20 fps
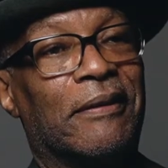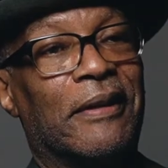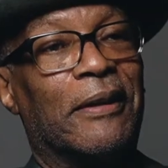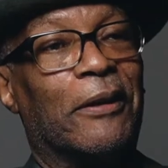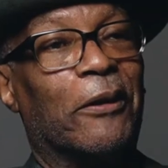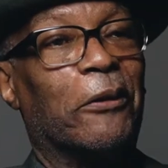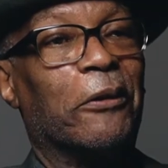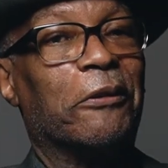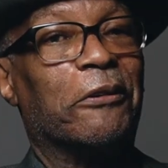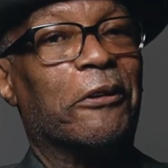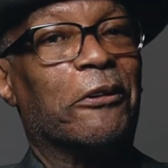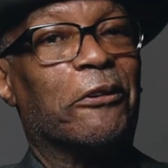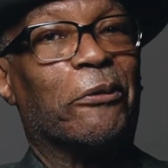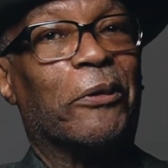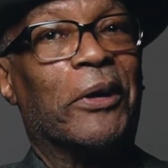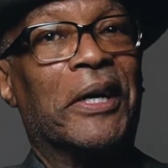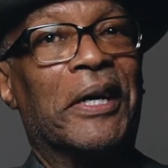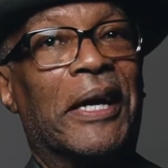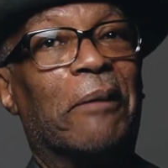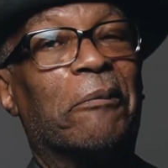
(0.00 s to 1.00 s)
say, as long as
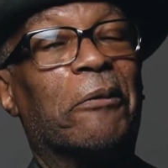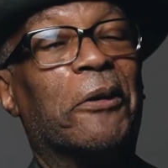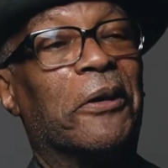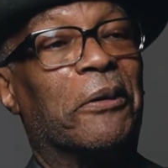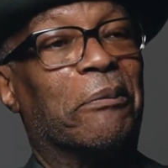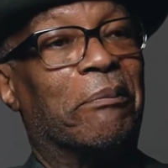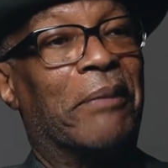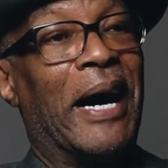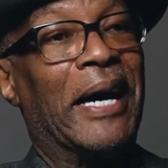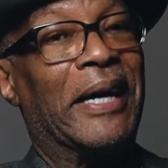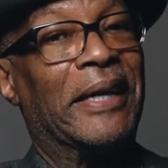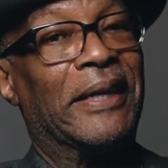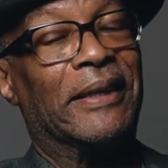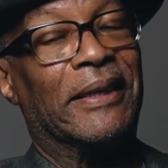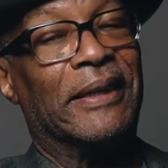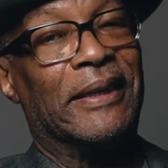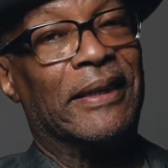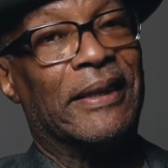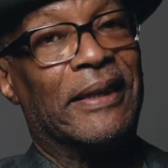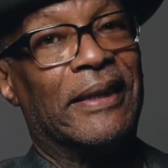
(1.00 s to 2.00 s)
it's running, I'm gonna buy
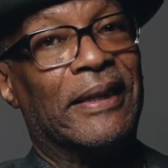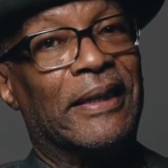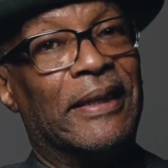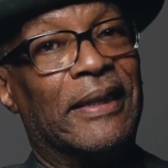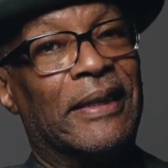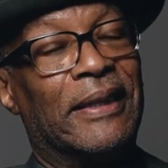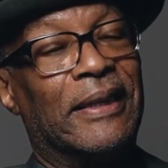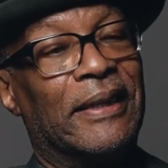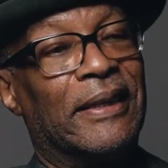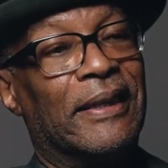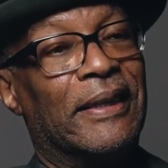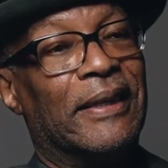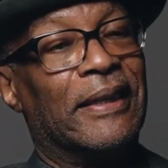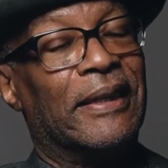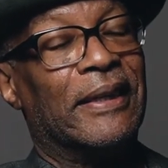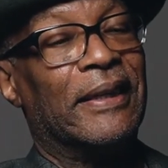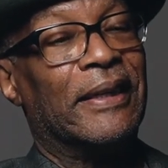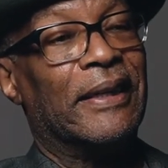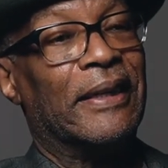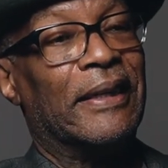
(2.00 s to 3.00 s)
it.
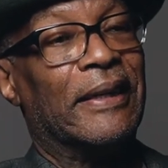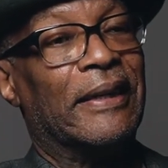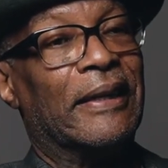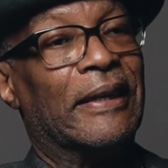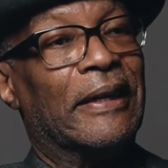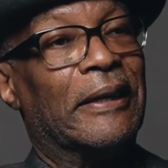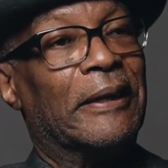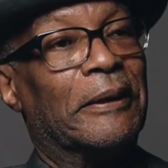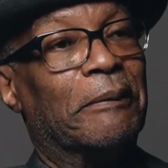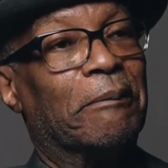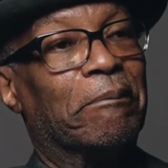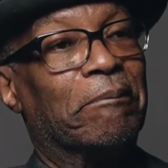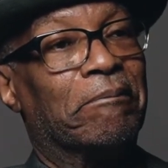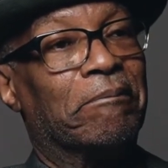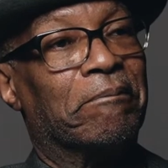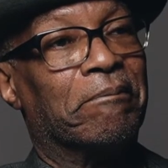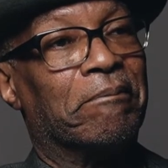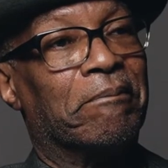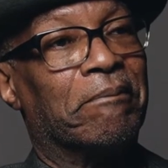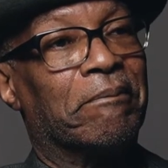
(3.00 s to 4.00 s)
And I
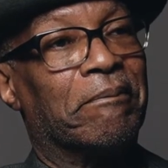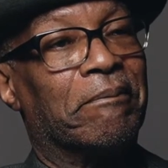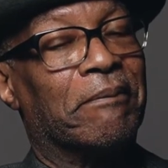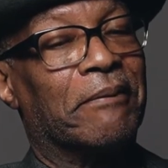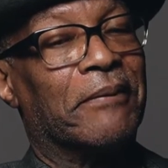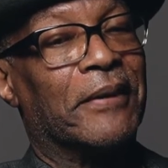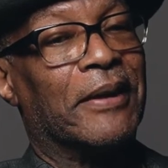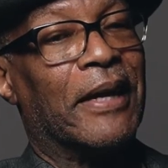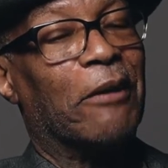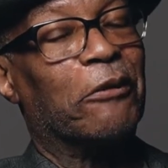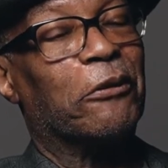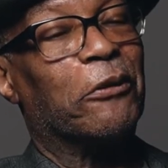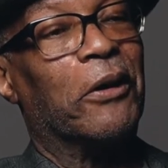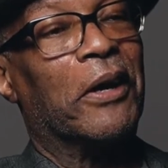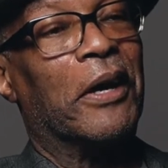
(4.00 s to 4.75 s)
was